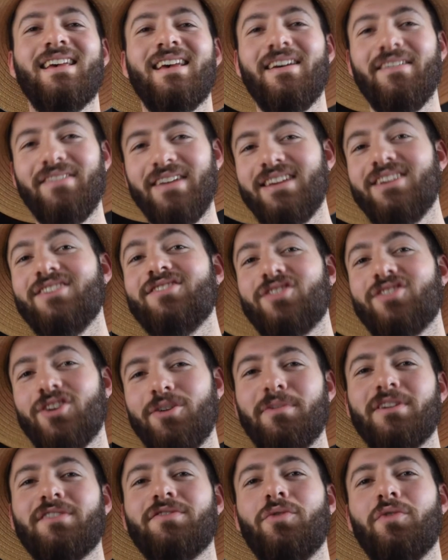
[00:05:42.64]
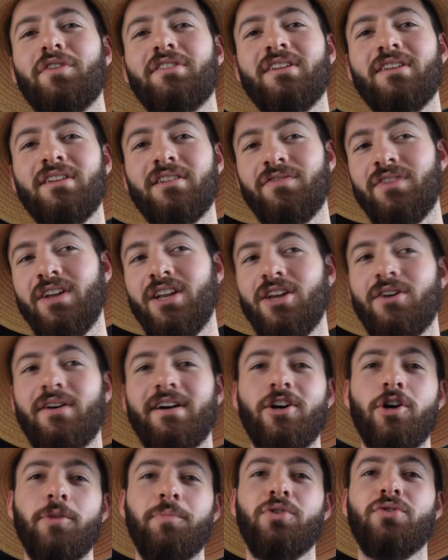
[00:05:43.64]
Thank you so much for watching this video. I
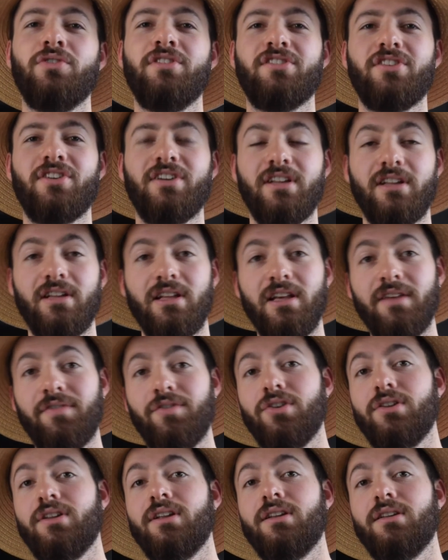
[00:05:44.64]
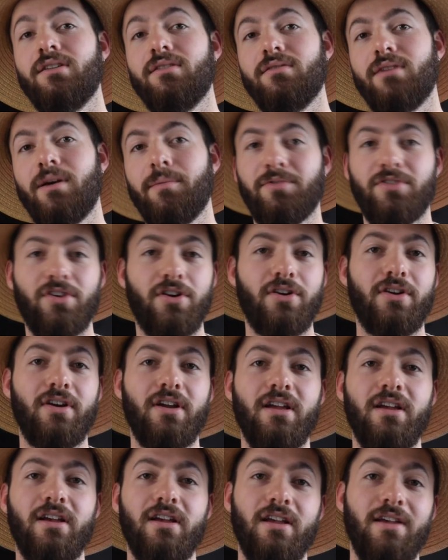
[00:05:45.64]
hope you enjoyed it. If you didn't, I'm
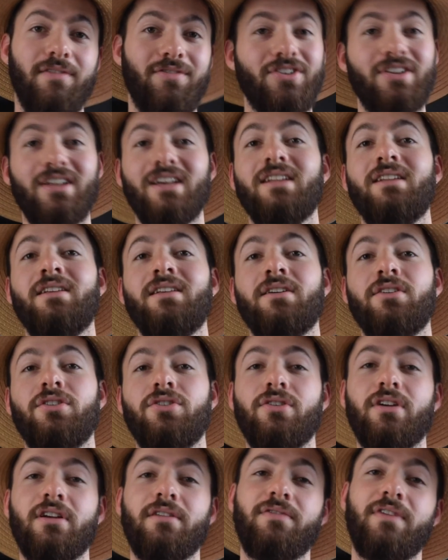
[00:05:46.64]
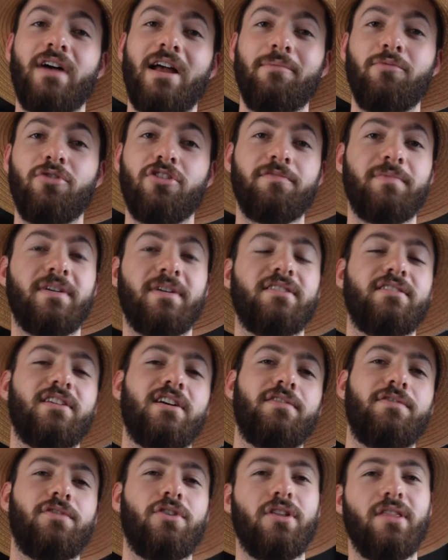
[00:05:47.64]
sorry. If you did, you can find more of my
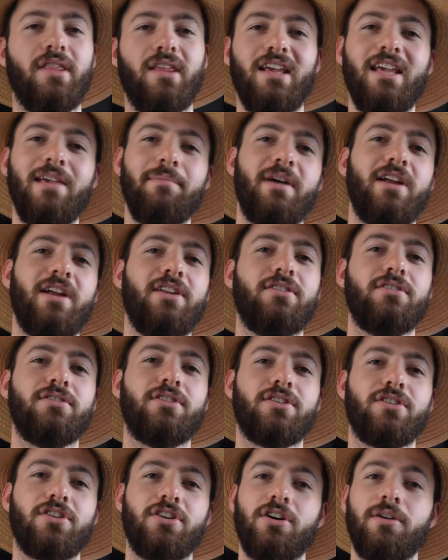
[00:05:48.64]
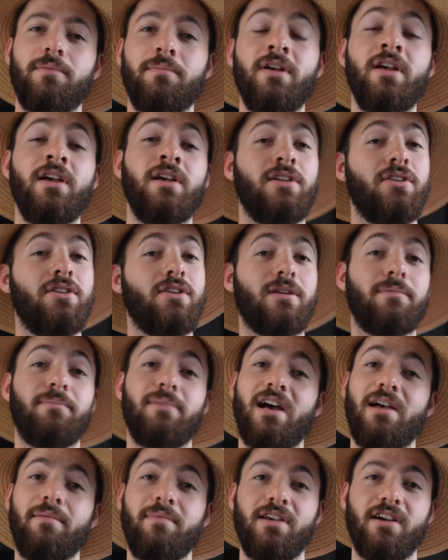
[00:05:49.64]
stuff on theemanual.com. You can
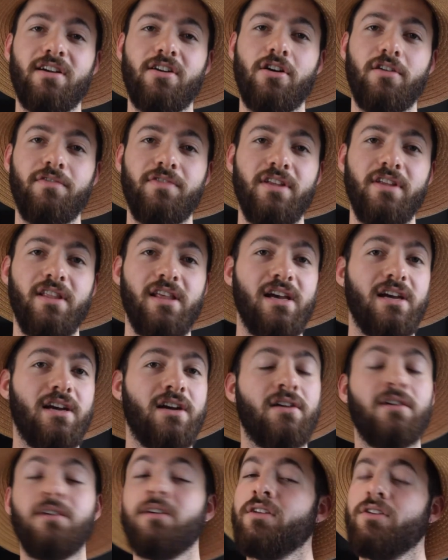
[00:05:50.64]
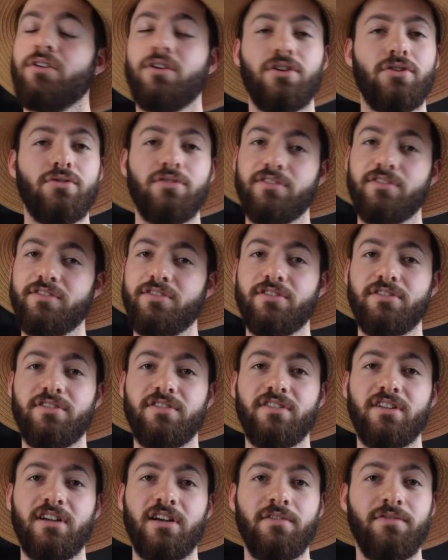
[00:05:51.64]
buy me a coffee there. You can do all sorts of
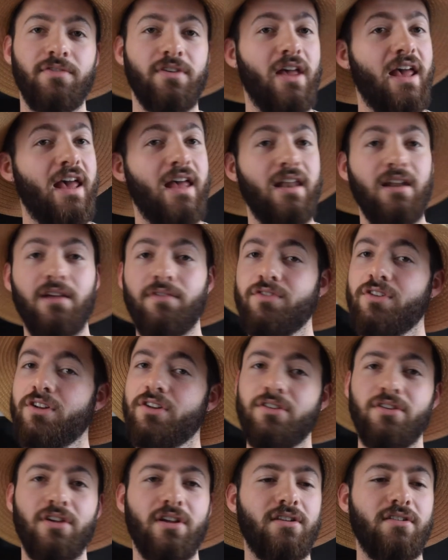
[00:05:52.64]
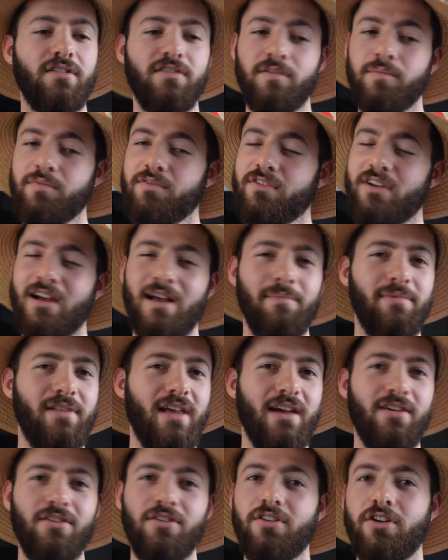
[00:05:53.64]
stuff. And if not, you can just subscribe,
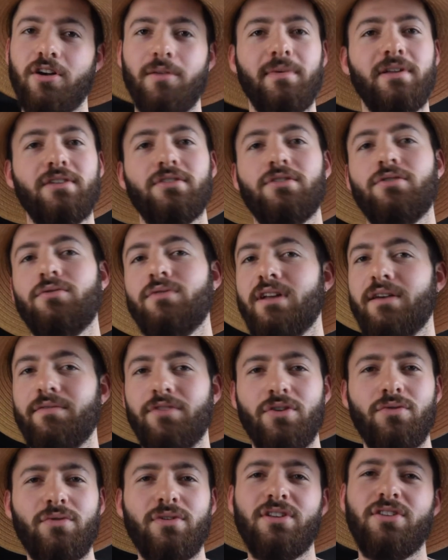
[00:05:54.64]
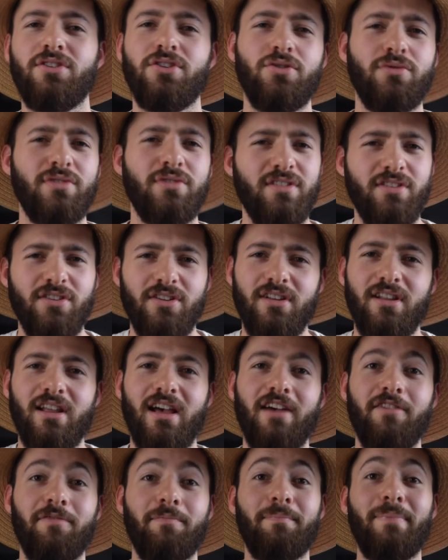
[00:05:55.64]
like, or comment, or whatever you want to do with your
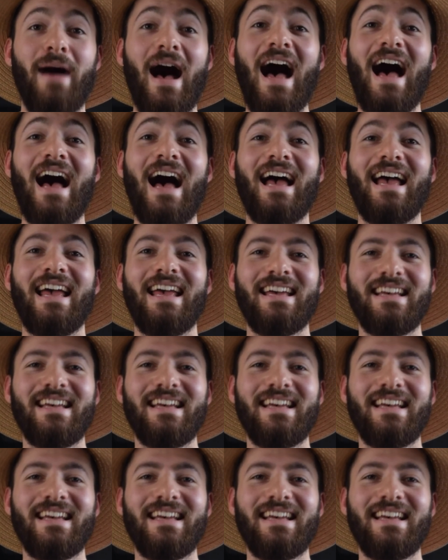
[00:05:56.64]
life. Bye!